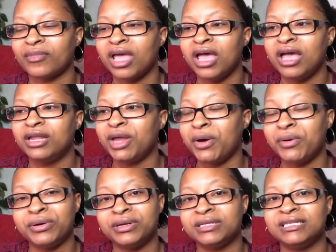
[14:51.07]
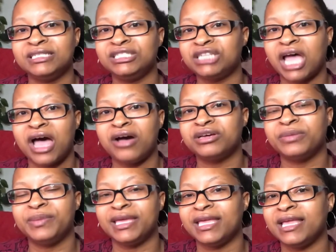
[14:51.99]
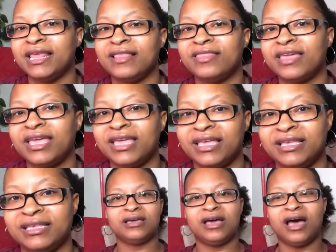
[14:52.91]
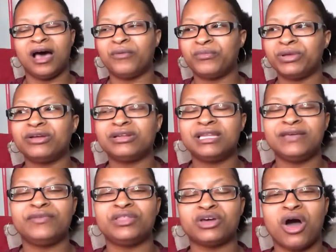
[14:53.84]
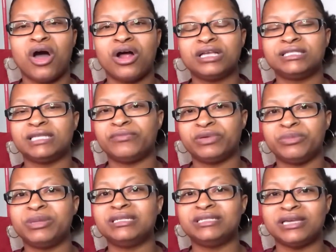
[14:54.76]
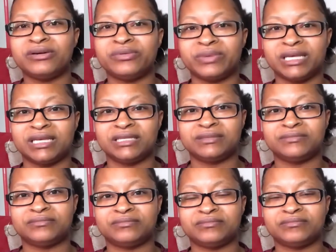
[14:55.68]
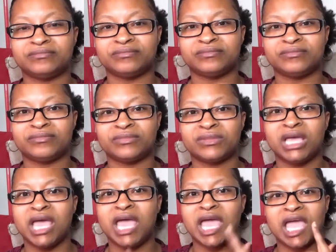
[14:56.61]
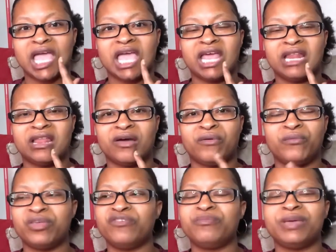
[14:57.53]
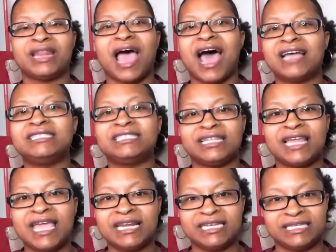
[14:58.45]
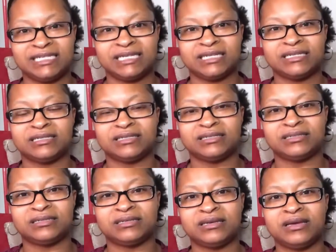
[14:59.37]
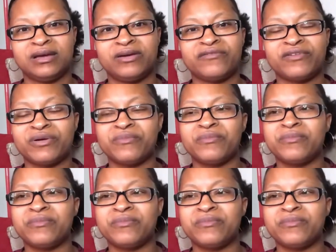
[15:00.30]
no, this child could be anything. we're living the cards that we've been dealt with, and we've been isolated from